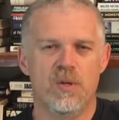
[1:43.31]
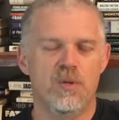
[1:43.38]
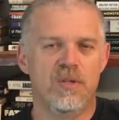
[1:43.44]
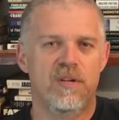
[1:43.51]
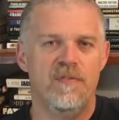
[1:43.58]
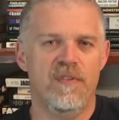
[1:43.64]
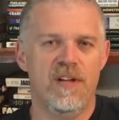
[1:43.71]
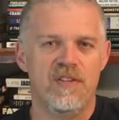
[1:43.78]
He was
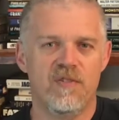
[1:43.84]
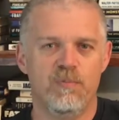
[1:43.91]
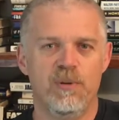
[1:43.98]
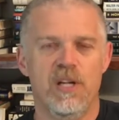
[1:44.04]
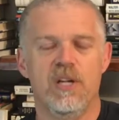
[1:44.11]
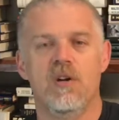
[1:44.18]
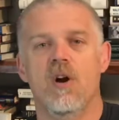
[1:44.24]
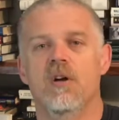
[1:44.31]
a defensive
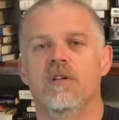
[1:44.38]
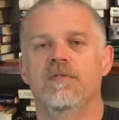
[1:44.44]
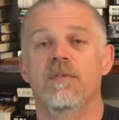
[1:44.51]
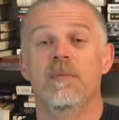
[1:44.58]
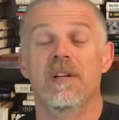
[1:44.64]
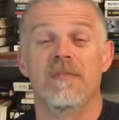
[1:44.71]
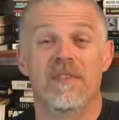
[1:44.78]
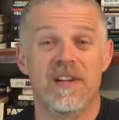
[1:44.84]
play caller
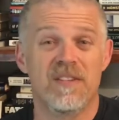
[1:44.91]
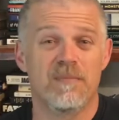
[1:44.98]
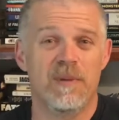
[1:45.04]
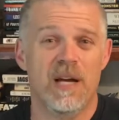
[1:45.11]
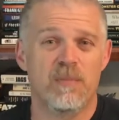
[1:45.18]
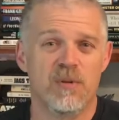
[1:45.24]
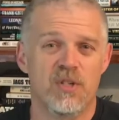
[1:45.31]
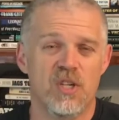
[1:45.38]
from a defensive
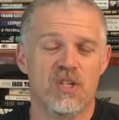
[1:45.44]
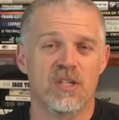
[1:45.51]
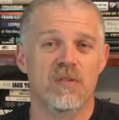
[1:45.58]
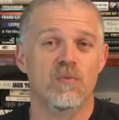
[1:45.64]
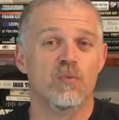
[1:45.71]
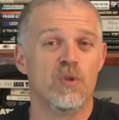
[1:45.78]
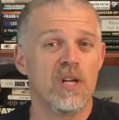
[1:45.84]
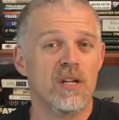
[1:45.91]
back position,
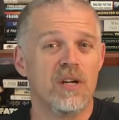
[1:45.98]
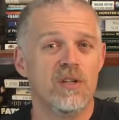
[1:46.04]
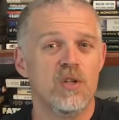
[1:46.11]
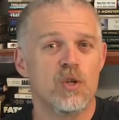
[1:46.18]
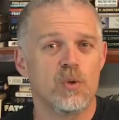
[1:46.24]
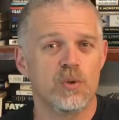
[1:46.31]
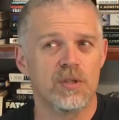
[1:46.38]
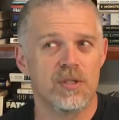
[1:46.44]
really
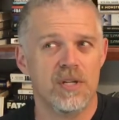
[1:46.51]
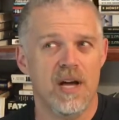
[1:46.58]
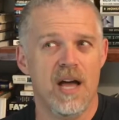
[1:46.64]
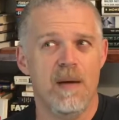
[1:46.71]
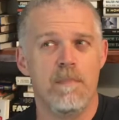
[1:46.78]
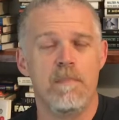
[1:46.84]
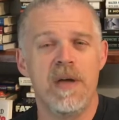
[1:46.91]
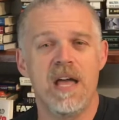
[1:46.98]
unusual at the
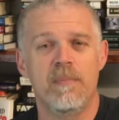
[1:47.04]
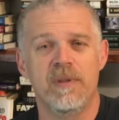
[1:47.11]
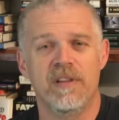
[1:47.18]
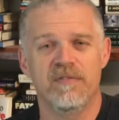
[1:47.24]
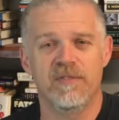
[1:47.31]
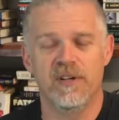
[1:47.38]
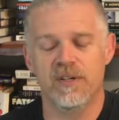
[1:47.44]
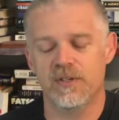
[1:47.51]
time, may have been the
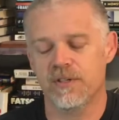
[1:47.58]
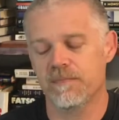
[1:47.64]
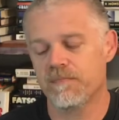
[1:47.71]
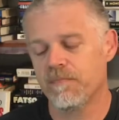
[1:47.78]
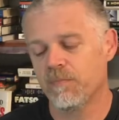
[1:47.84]
first.